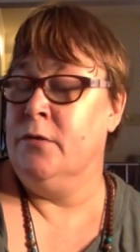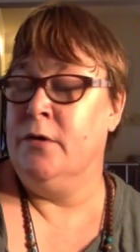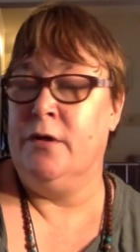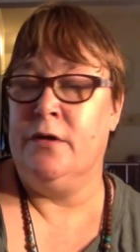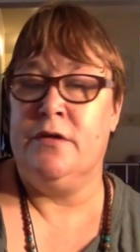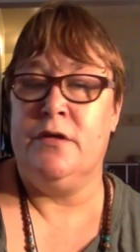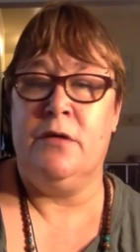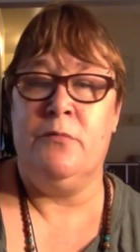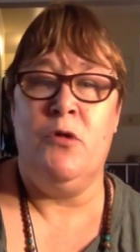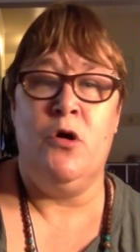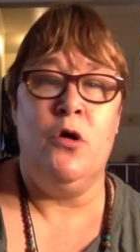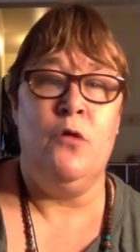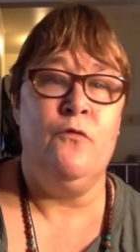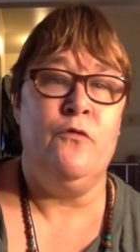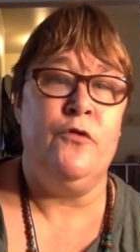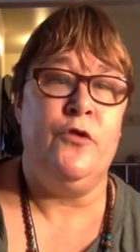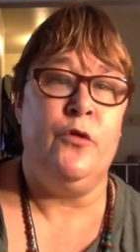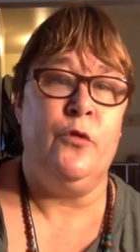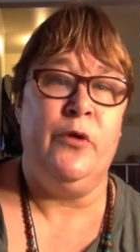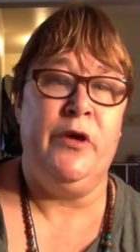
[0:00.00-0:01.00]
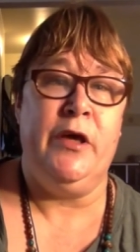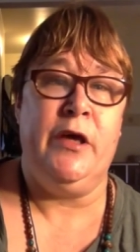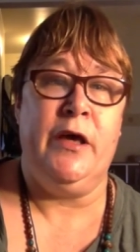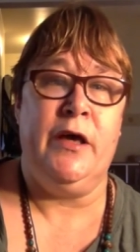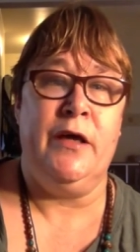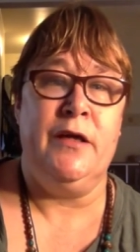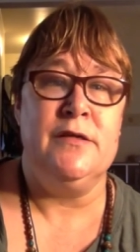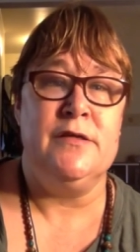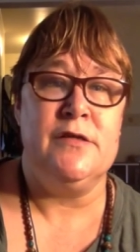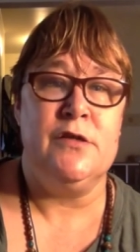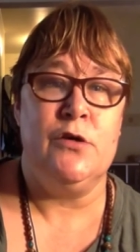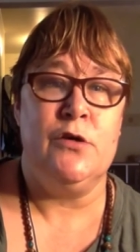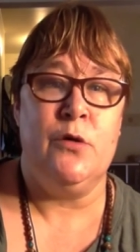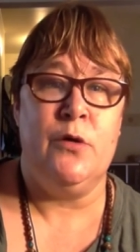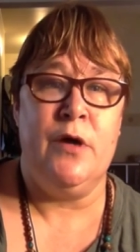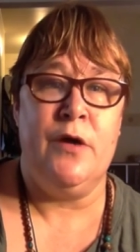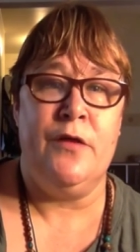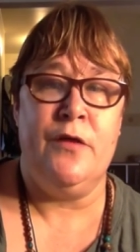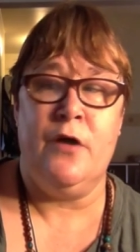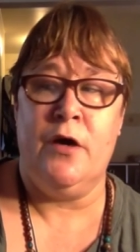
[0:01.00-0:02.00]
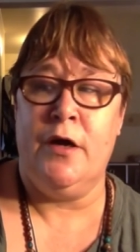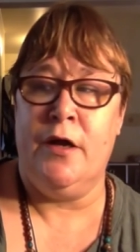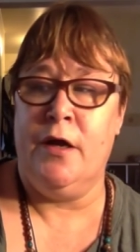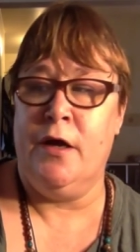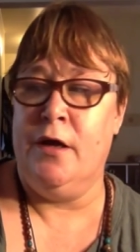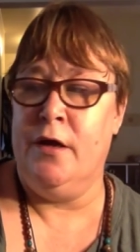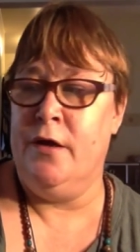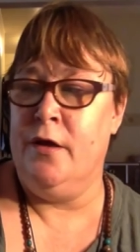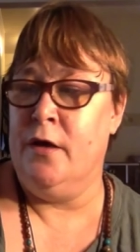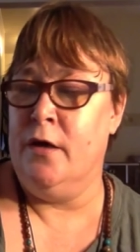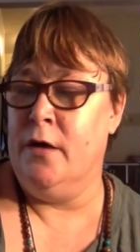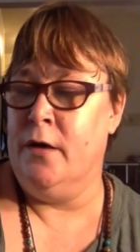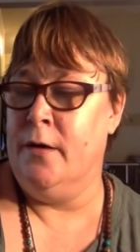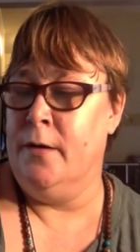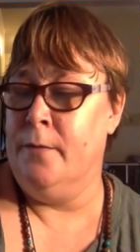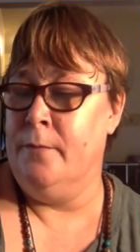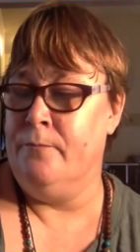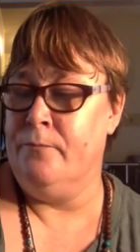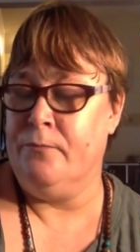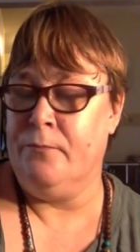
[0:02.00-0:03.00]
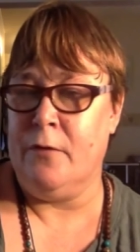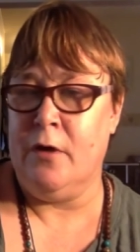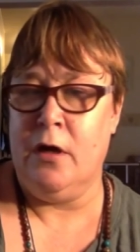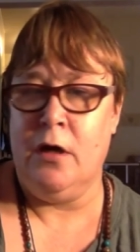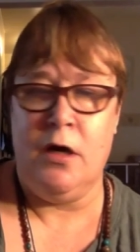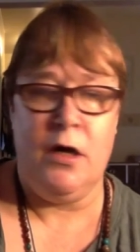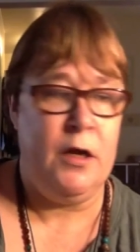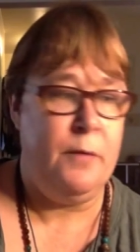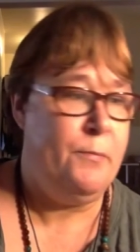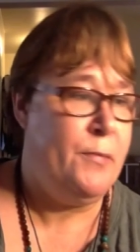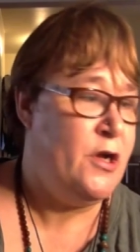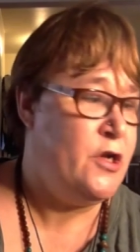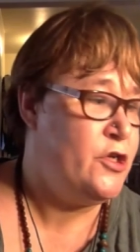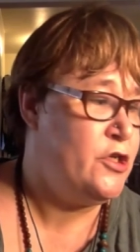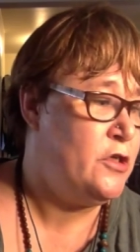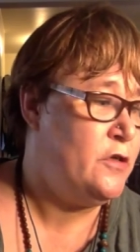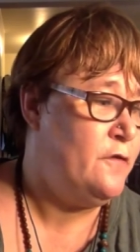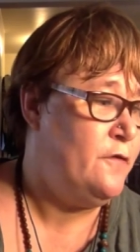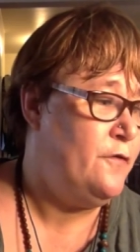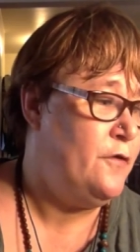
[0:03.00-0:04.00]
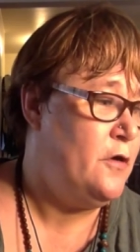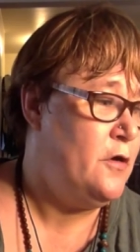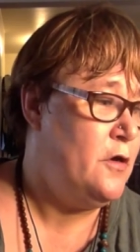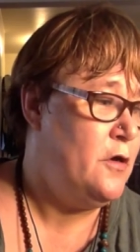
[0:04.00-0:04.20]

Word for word: But I'm home for the weekend, so I thought I'd um, got a bunch of